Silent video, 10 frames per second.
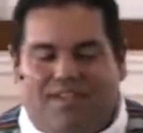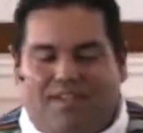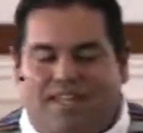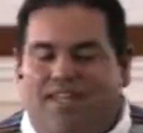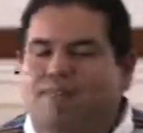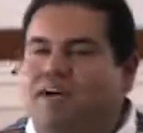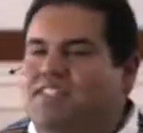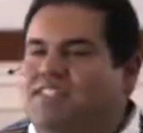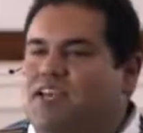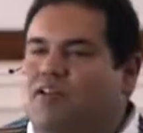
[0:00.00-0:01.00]
Now that might
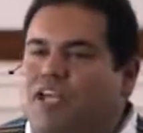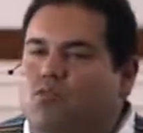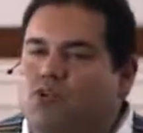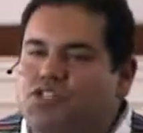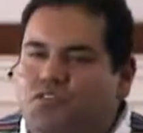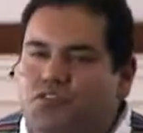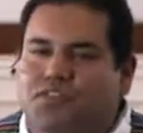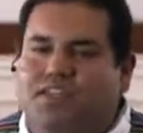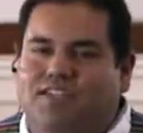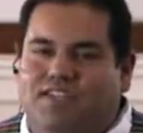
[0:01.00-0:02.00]
sound like wishful
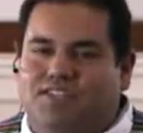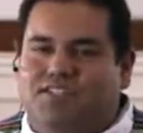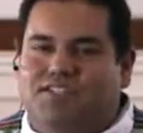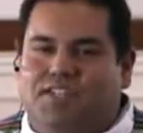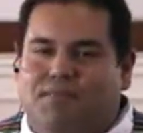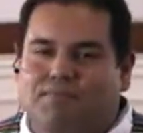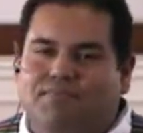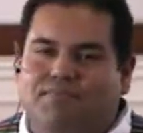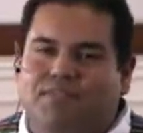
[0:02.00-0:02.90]
thinking to some.